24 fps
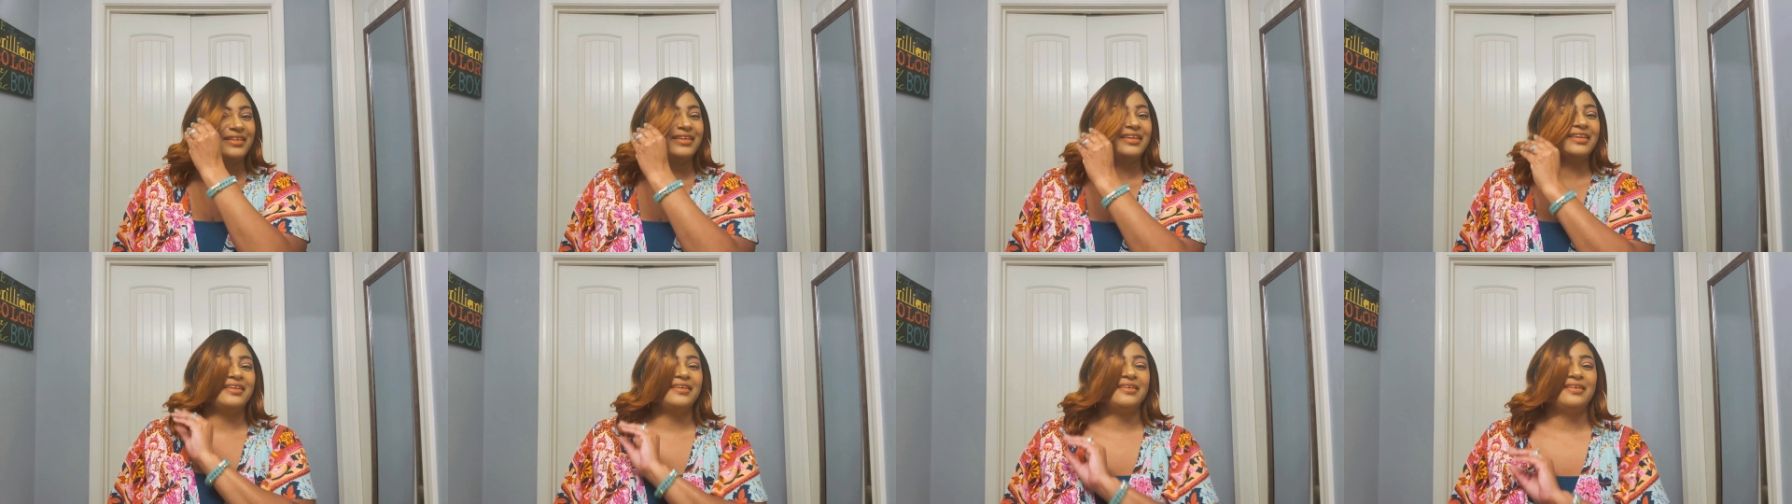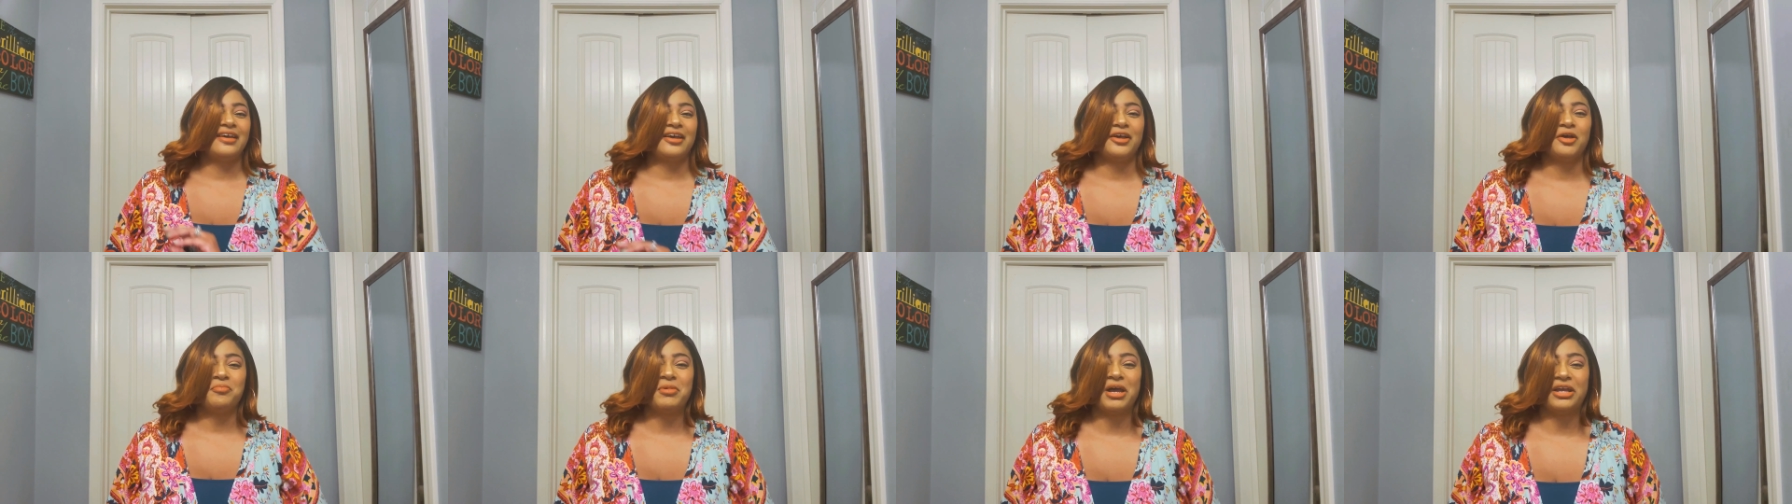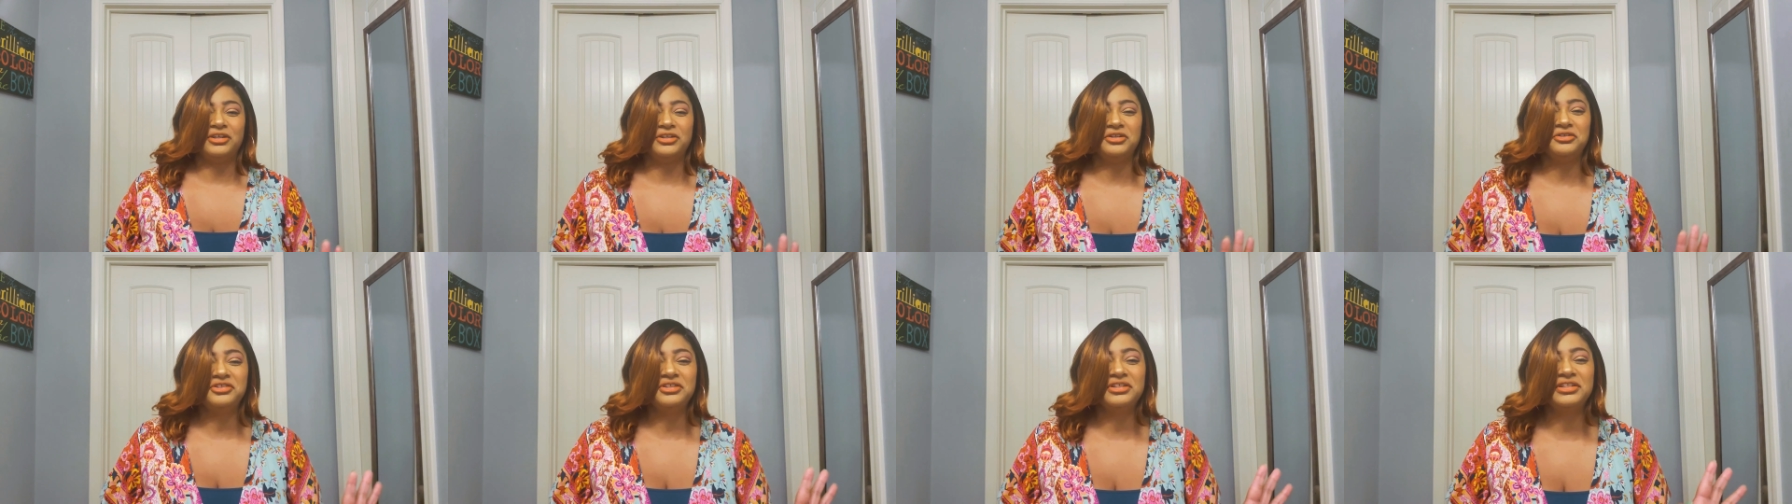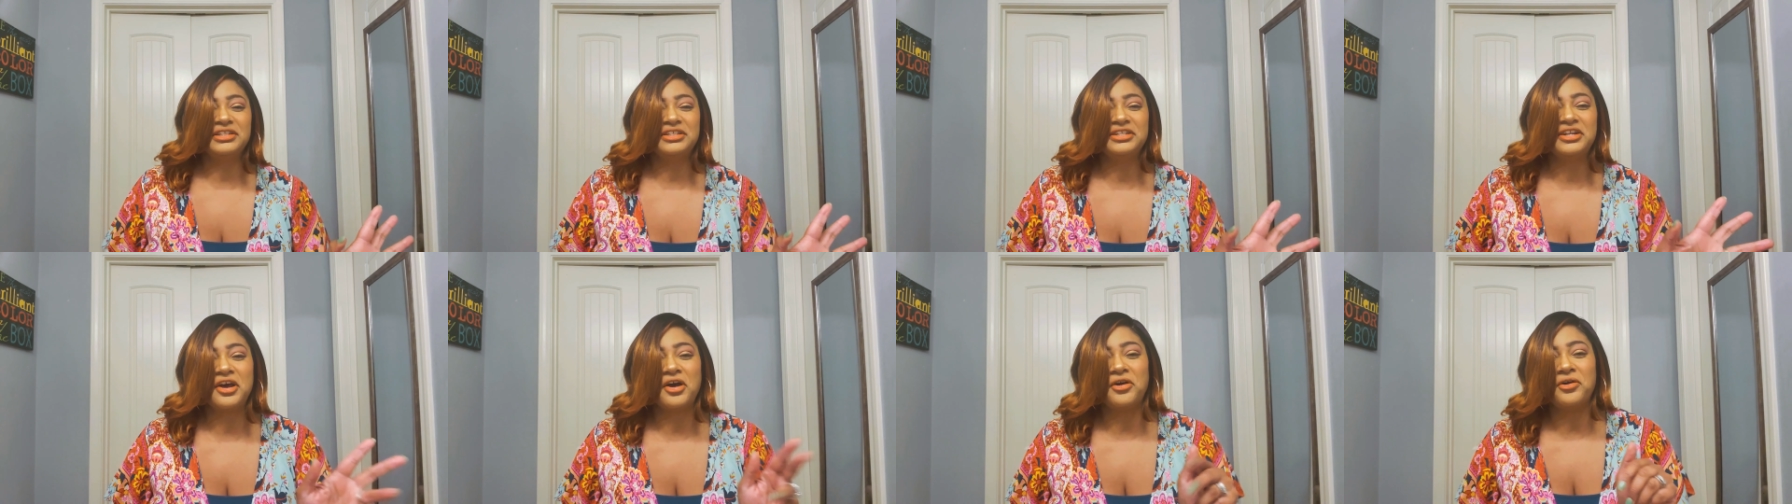then um, I
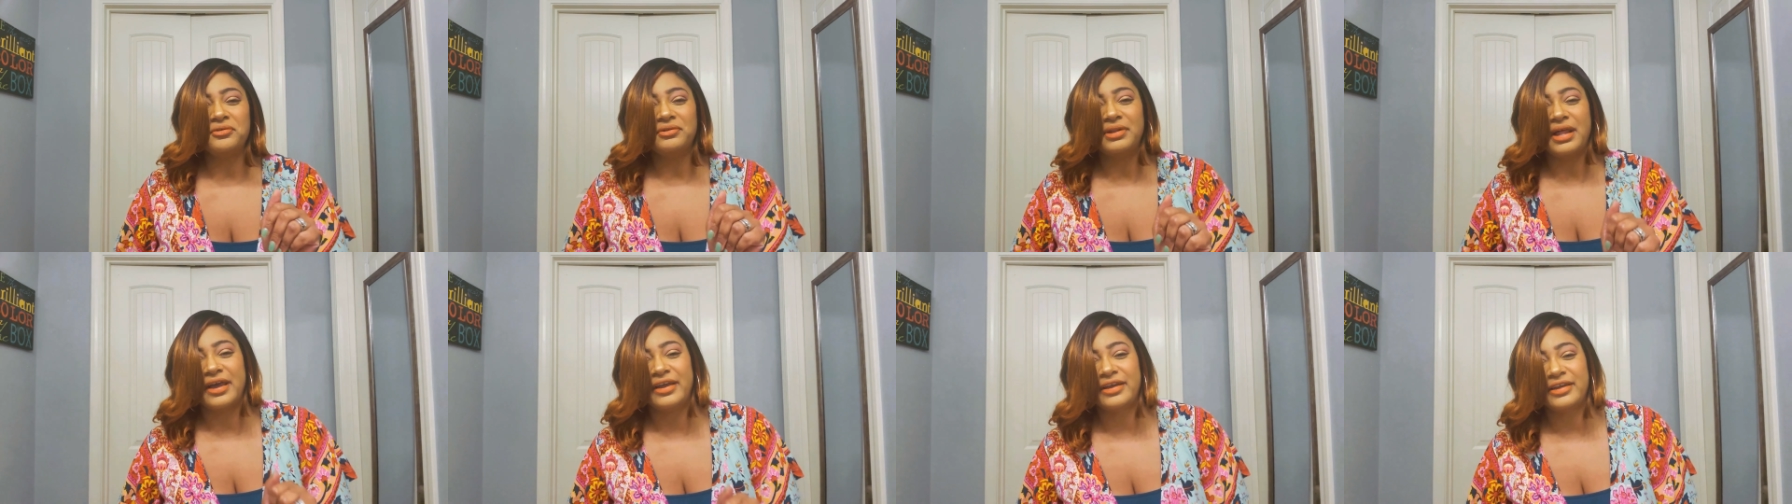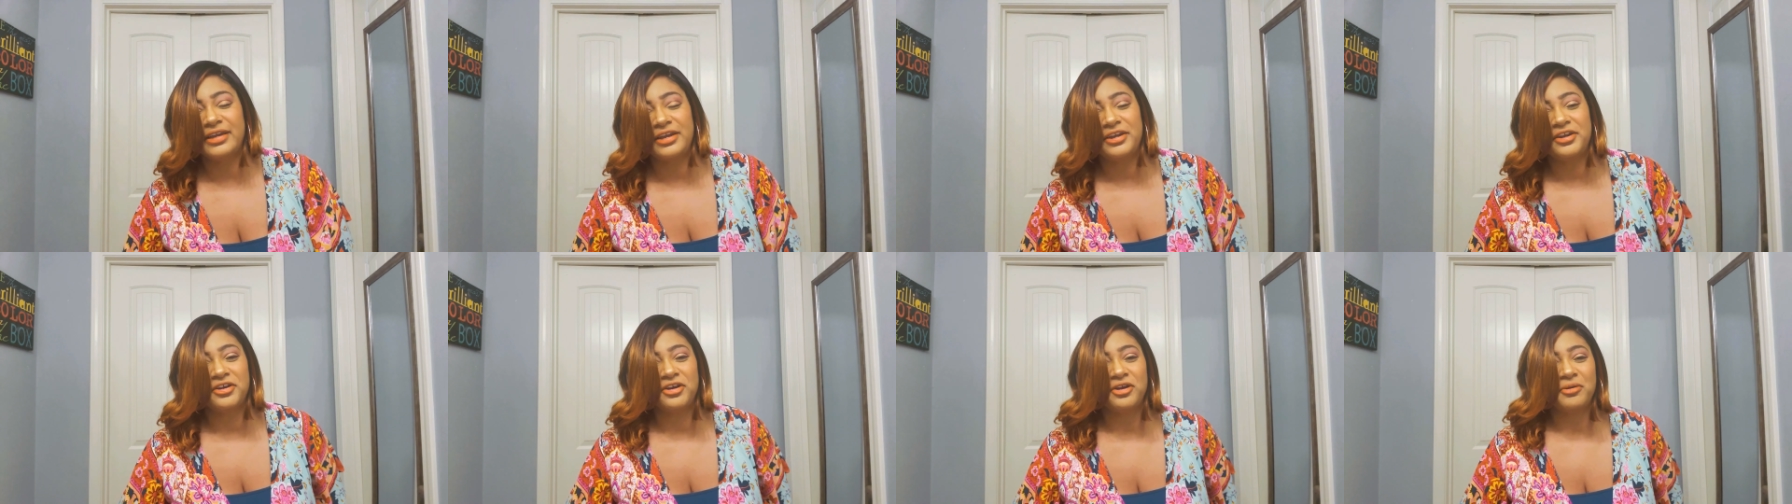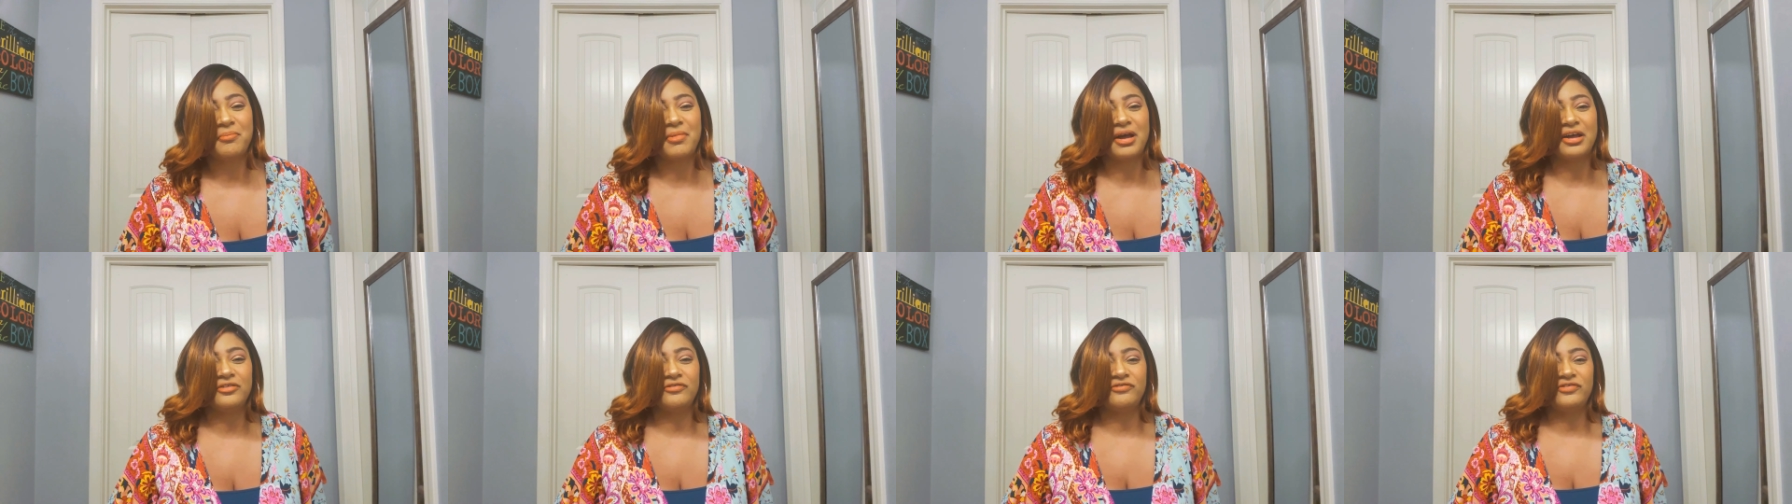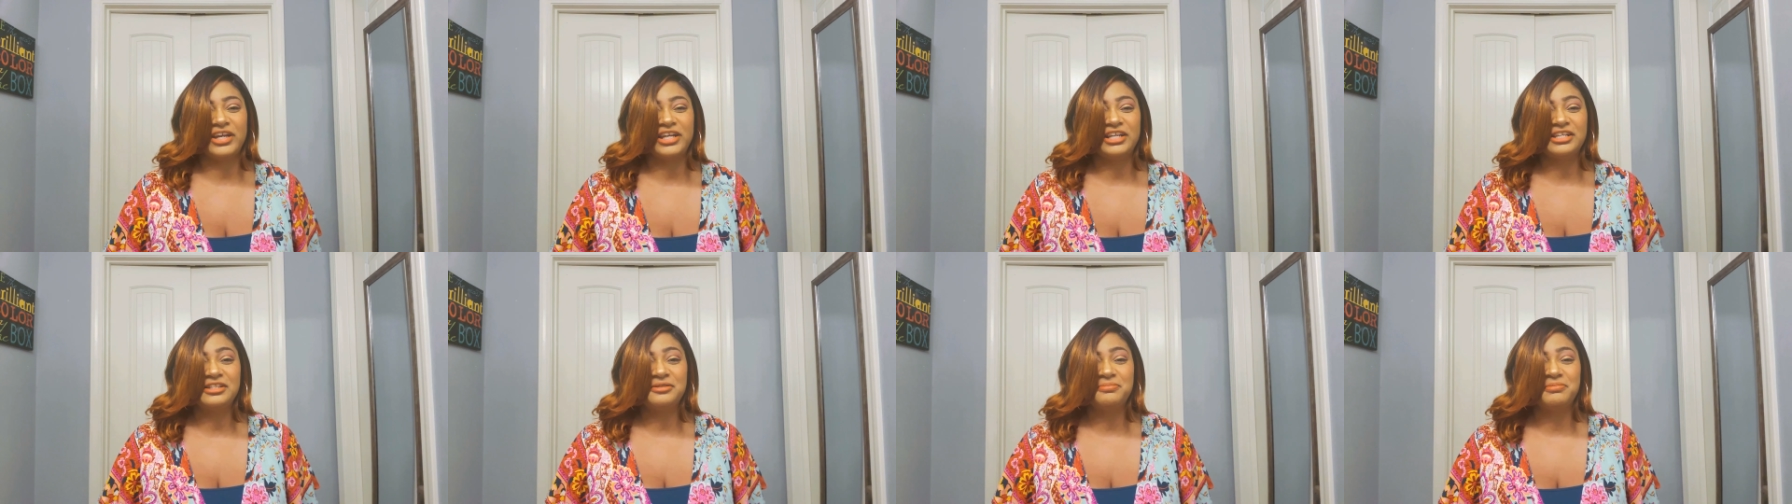usually don't like hair in my face,